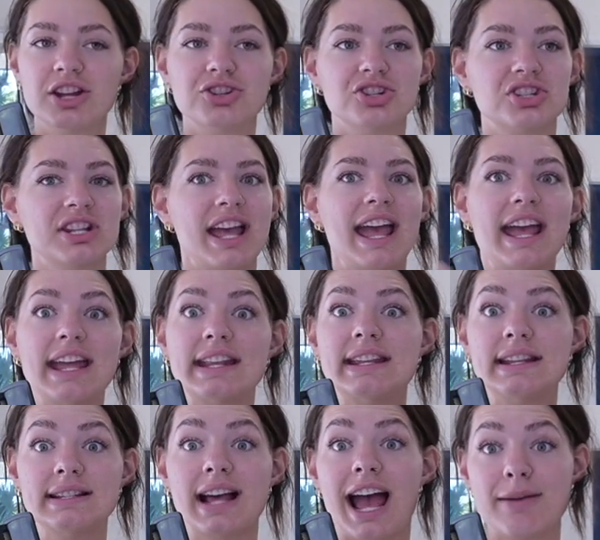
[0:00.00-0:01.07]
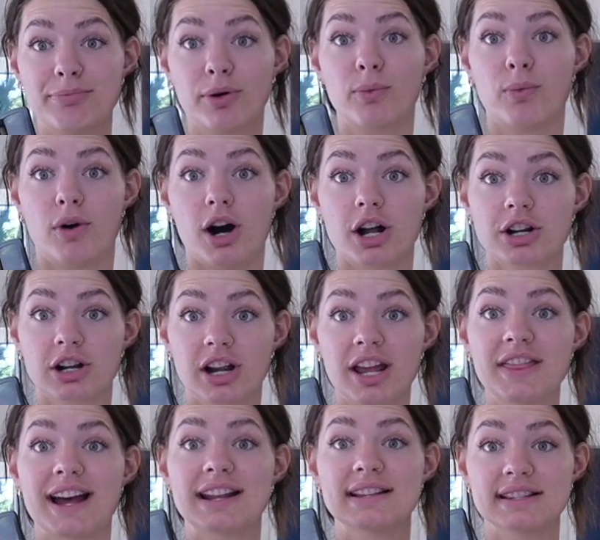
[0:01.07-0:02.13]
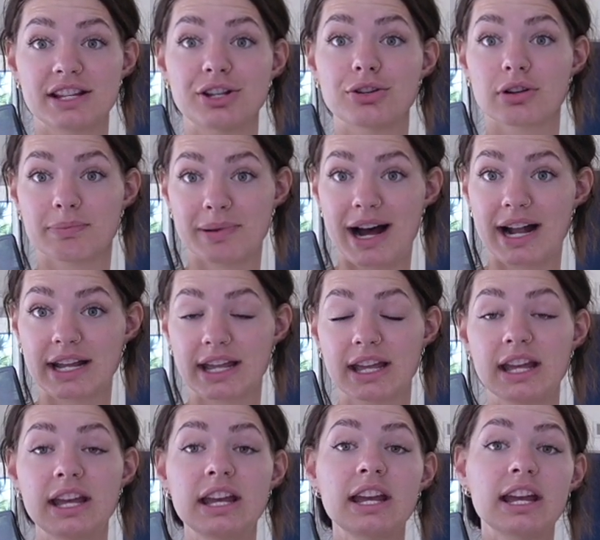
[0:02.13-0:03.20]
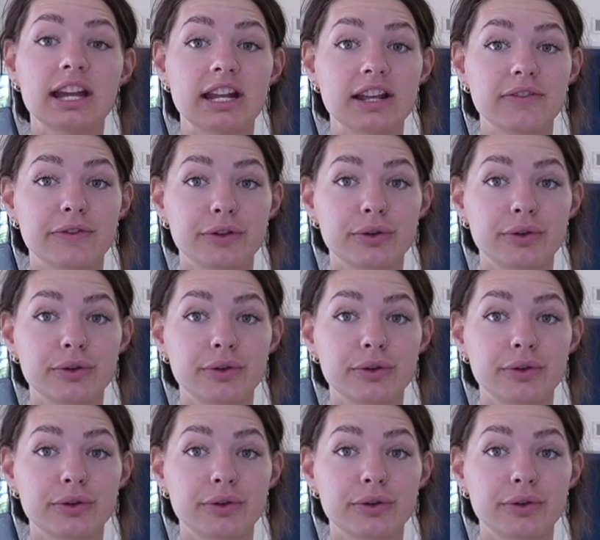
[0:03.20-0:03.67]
just any type of water that is in your body. And if